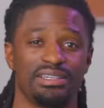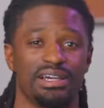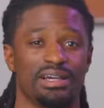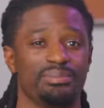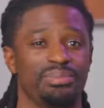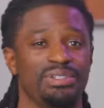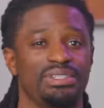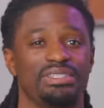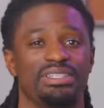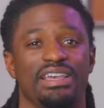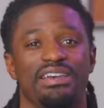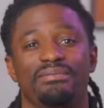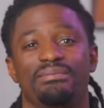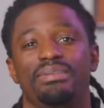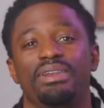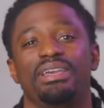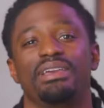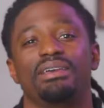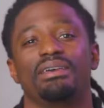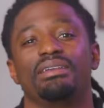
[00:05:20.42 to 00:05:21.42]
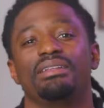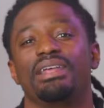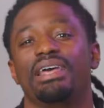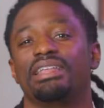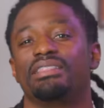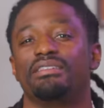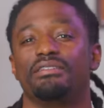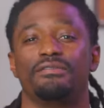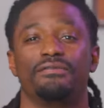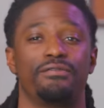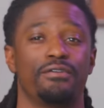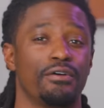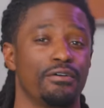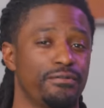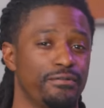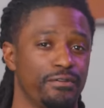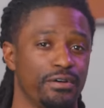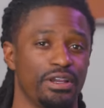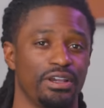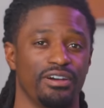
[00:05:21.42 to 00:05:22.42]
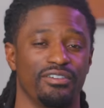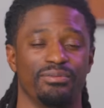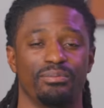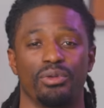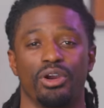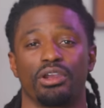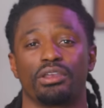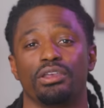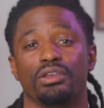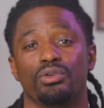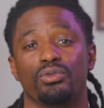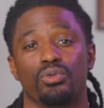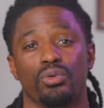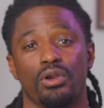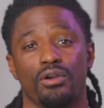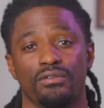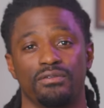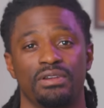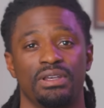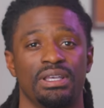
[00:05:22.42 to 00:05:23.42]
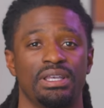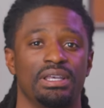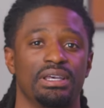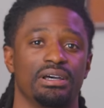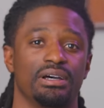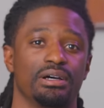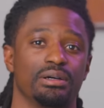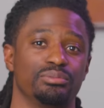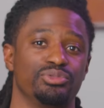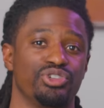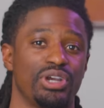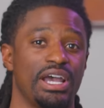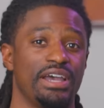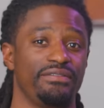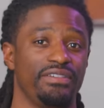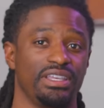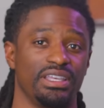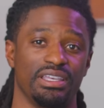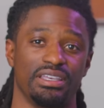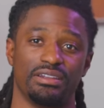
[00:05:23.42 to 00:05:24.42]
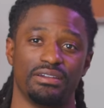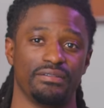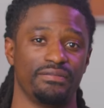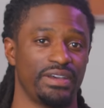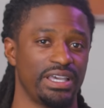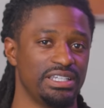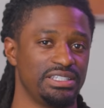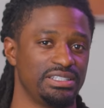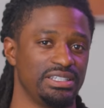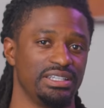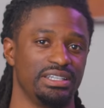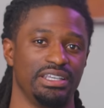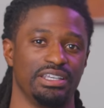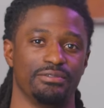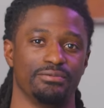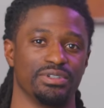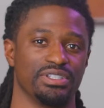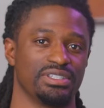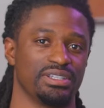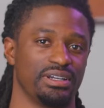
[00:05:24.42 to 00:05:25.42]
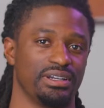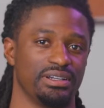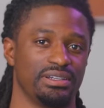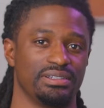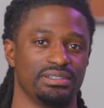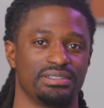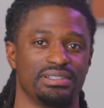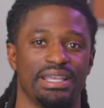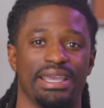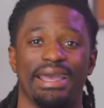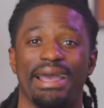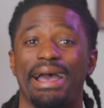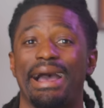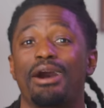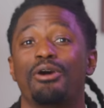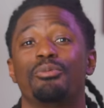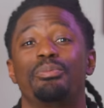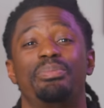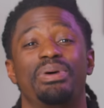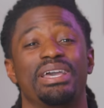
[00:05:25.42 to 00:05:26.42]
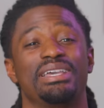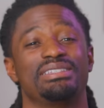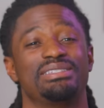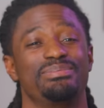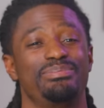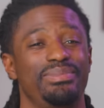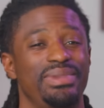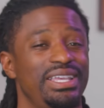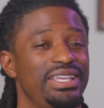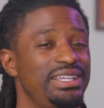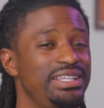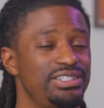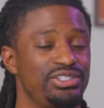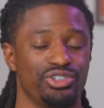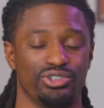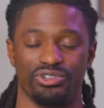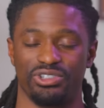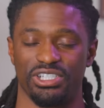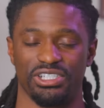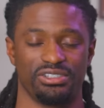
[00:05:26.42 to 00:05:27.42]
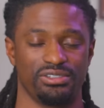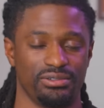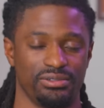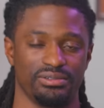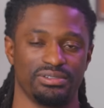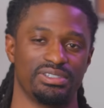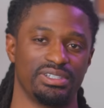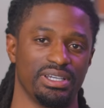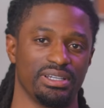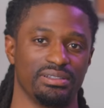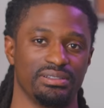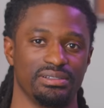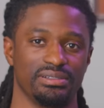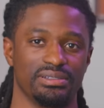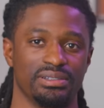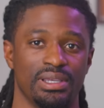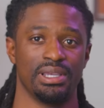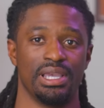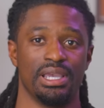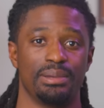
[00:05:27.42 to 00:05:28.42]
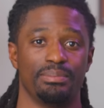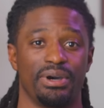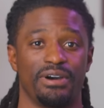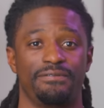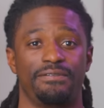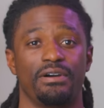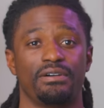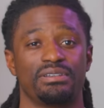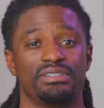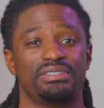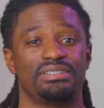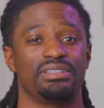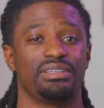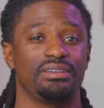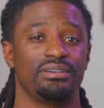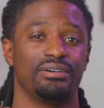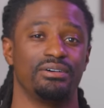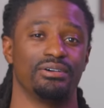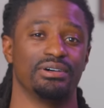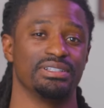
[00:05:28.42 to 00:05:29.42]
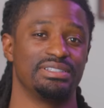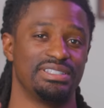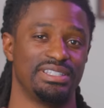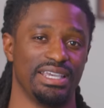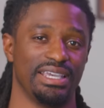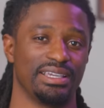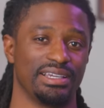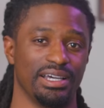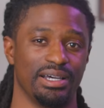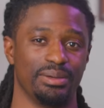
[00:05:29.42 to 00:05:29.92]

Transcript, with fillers: companies have been at the forefront of market growth, driving innovation and returns that outpace many traditional sectors. By focusing on tech